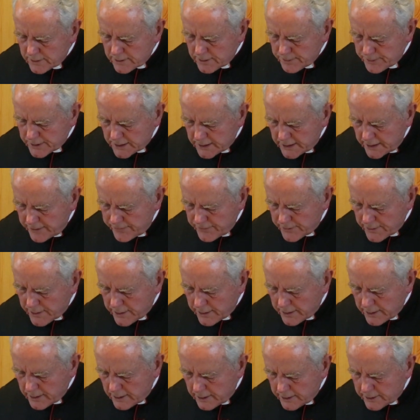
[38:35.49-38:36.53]
the believer and
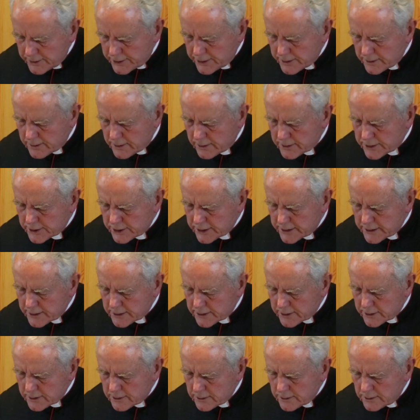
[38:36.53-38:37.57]
theologian on sheet
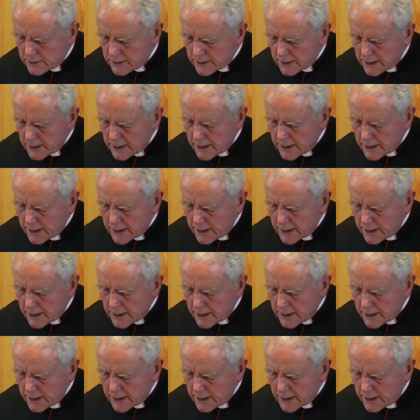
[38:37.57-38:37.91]
2,